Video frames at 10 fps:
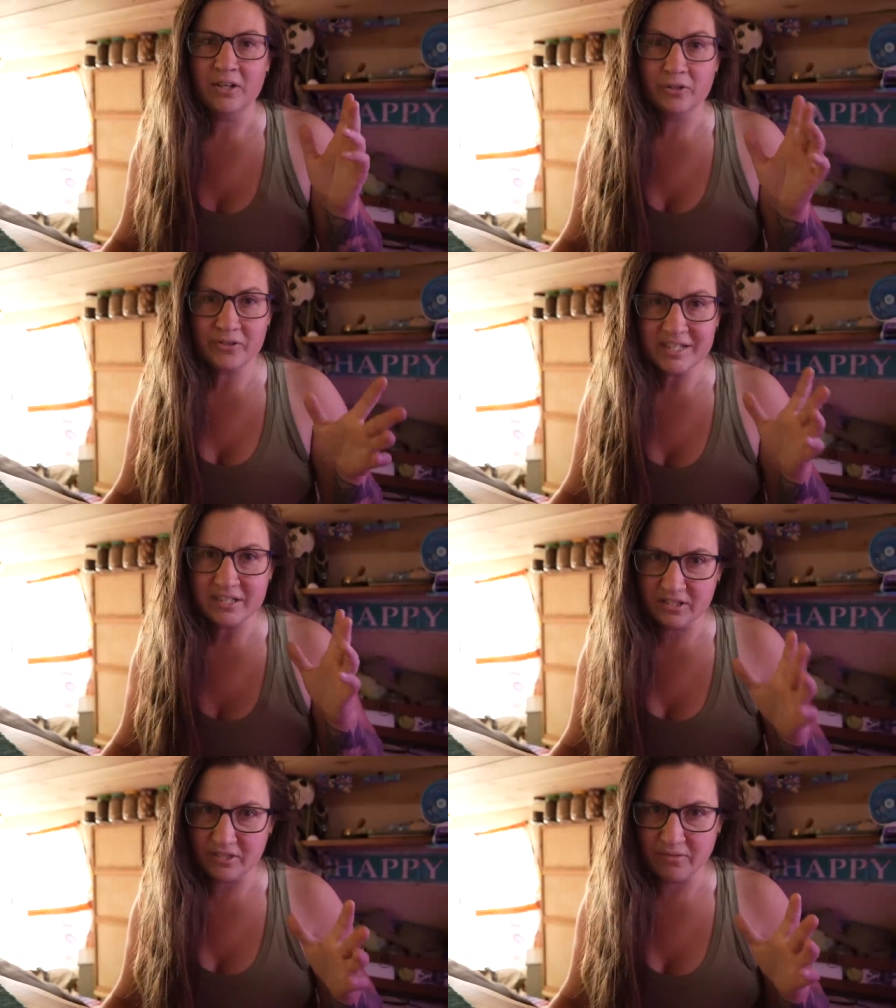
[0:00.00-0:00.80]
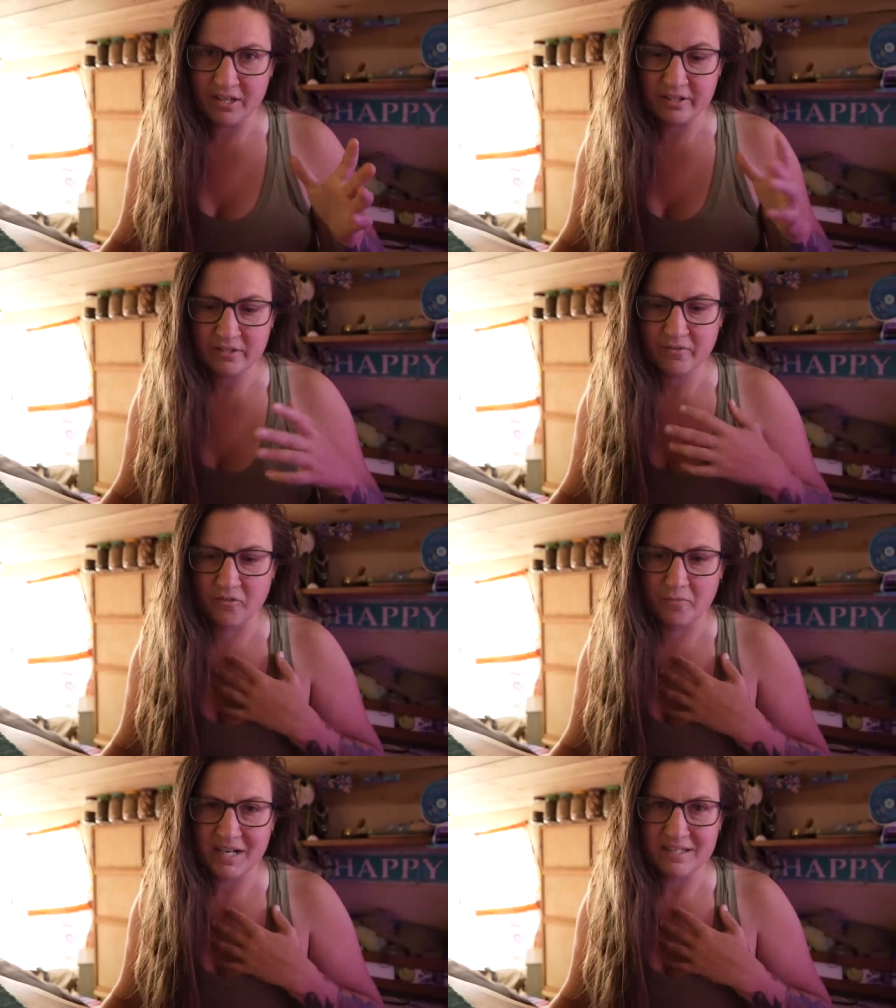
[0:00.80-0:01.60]
learning to do things
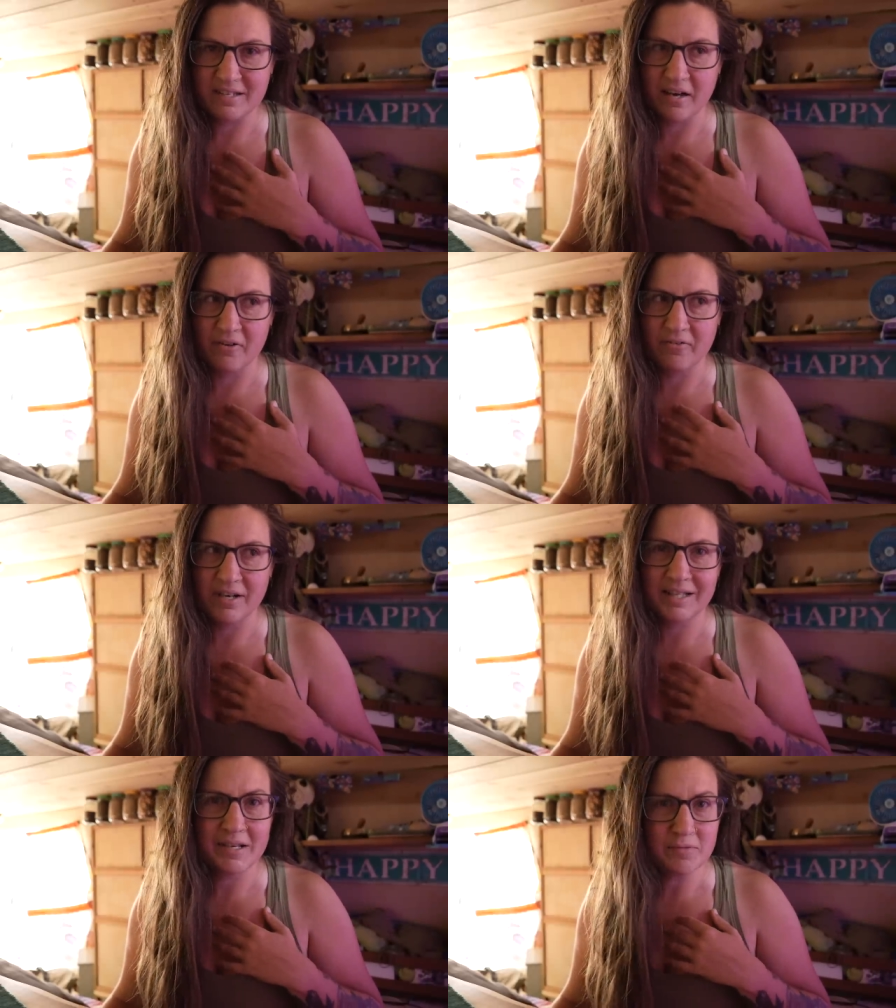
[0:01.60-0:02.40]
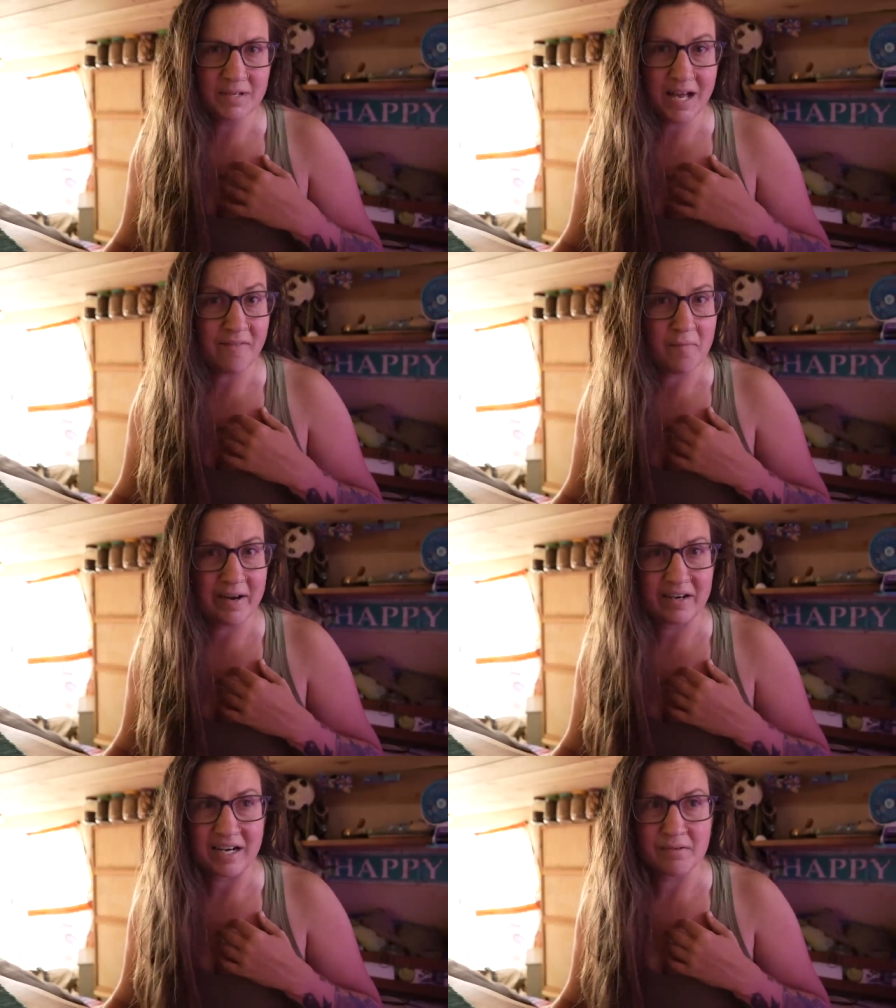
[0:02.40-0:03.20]
for myself allows me to have a
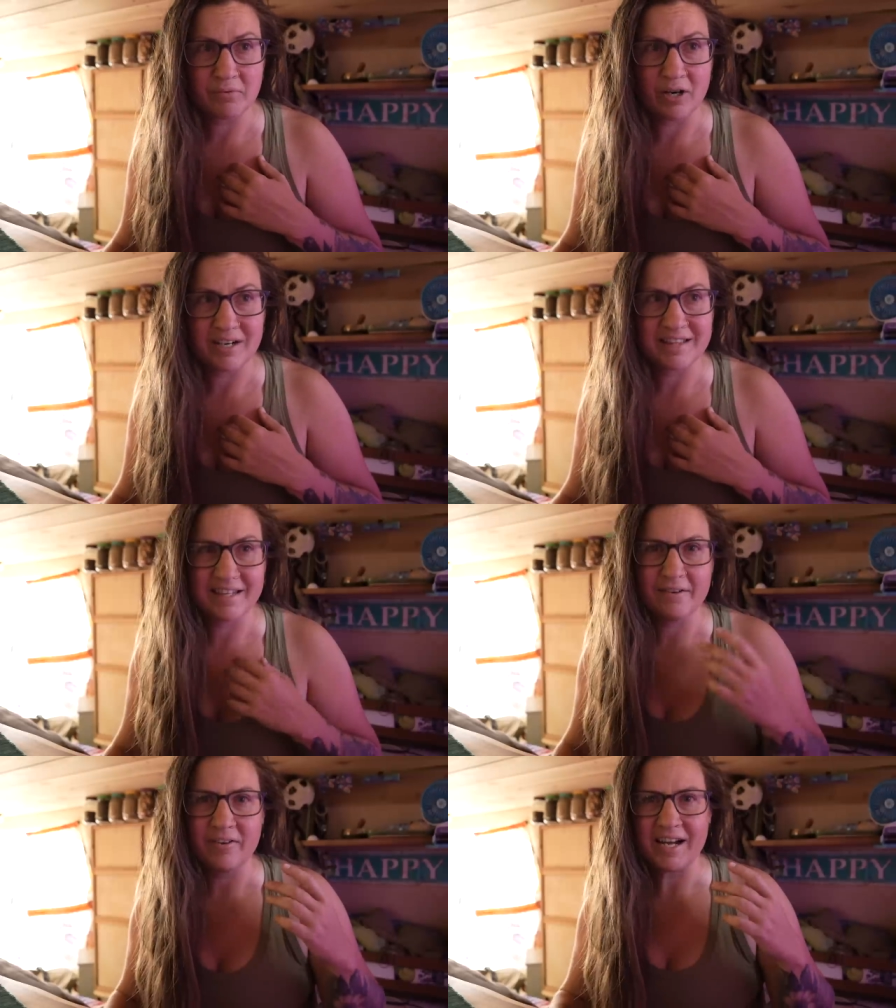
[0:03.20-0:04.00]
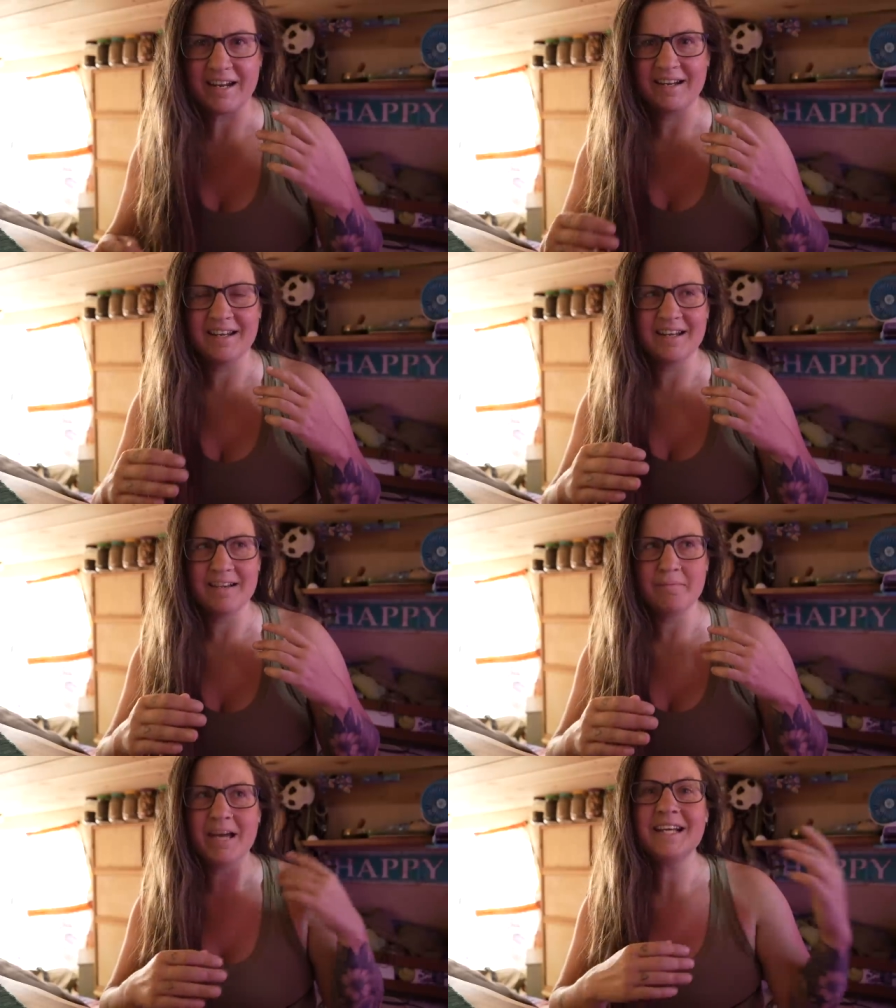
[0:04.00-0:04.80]
better end product than if I
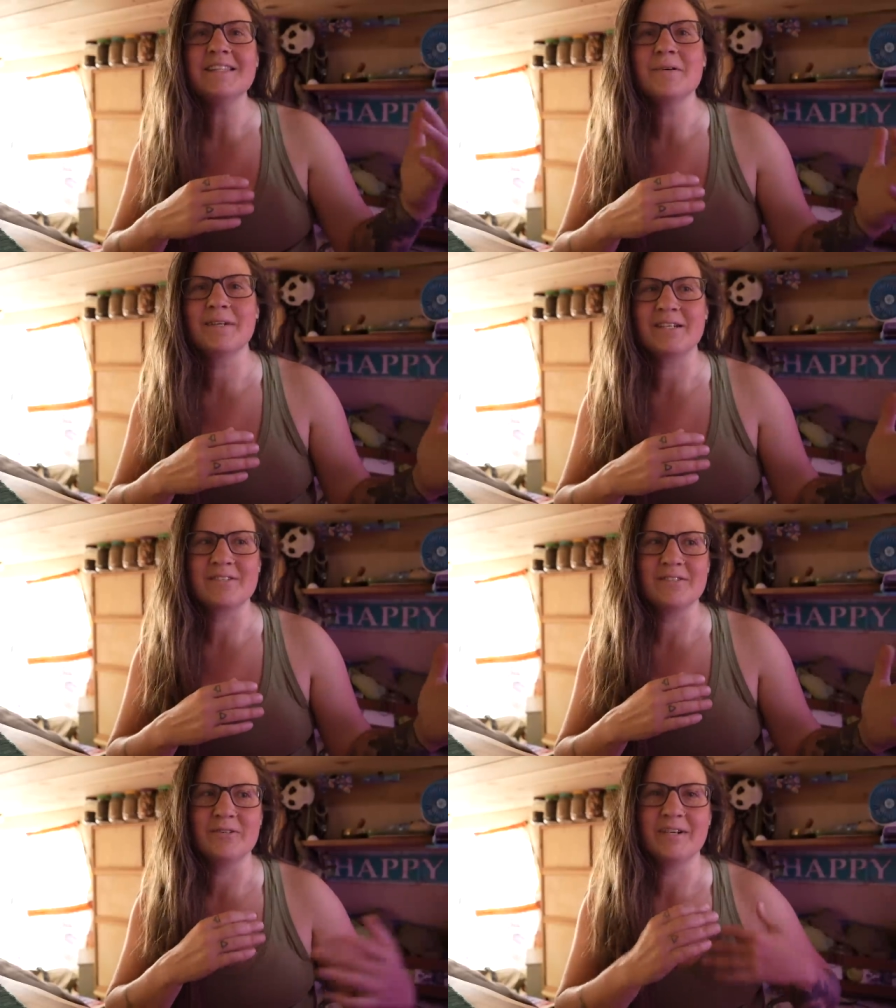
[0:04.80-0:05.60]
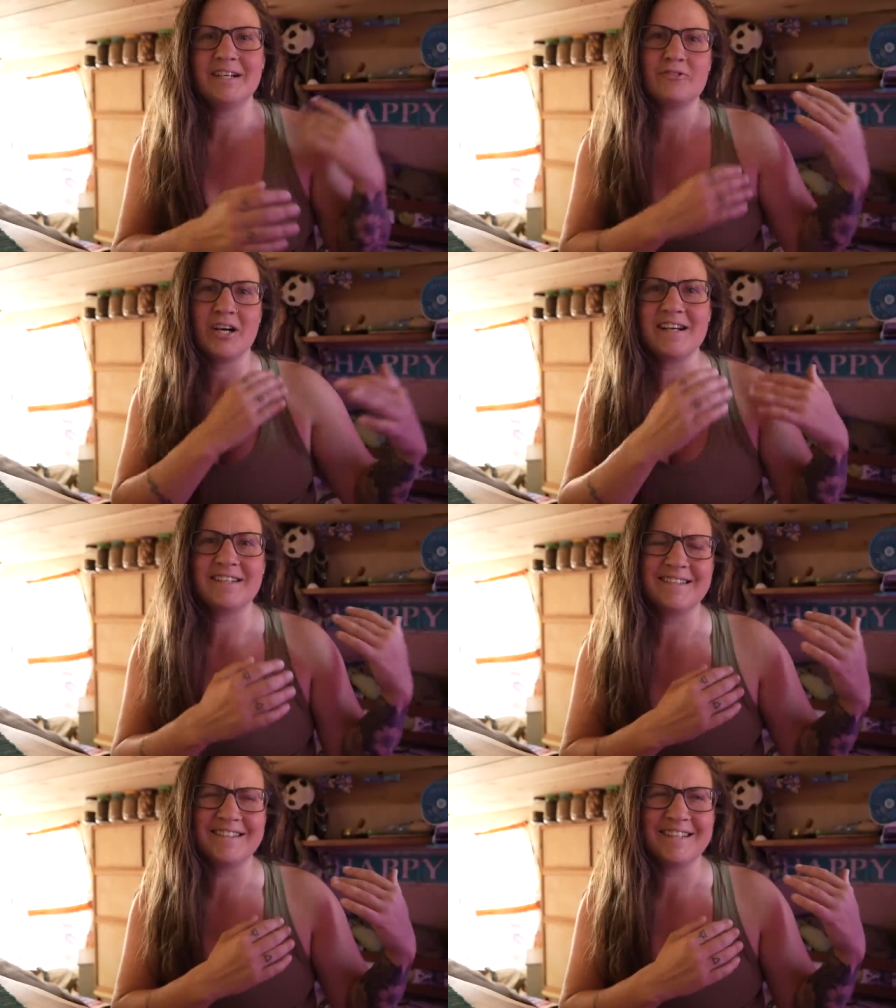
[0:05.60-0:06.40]
paid someone else to do it and tried
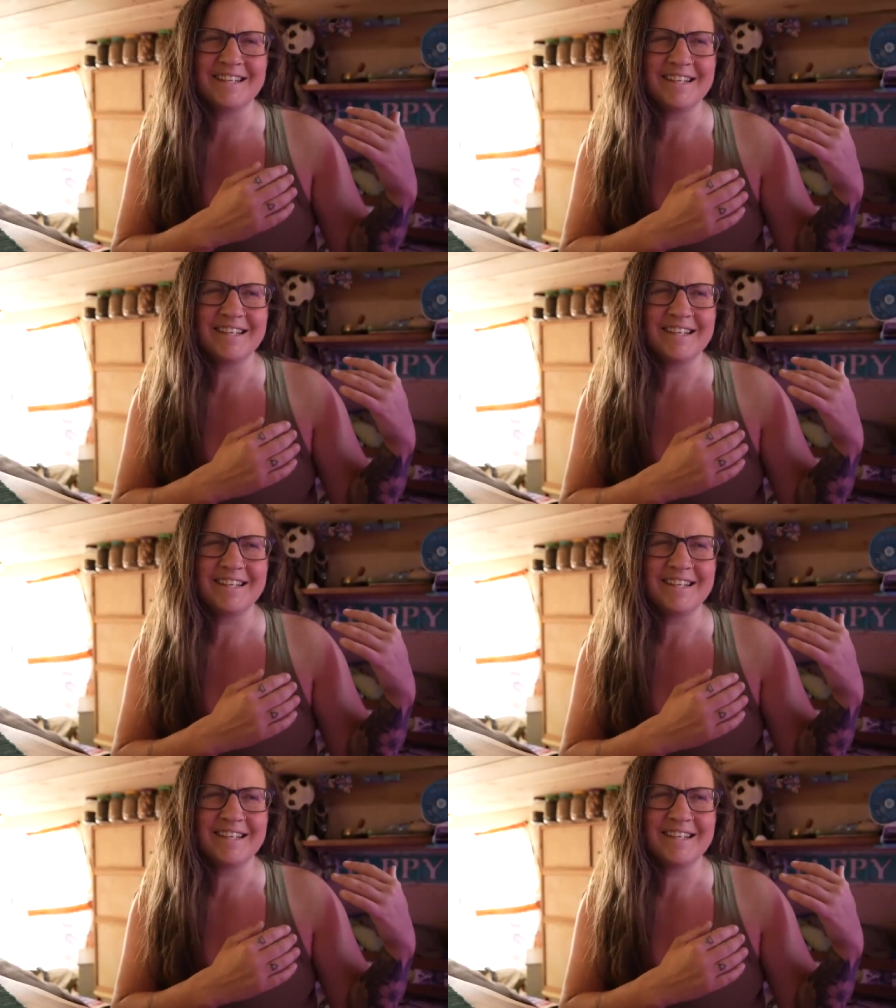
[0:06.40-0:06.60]
to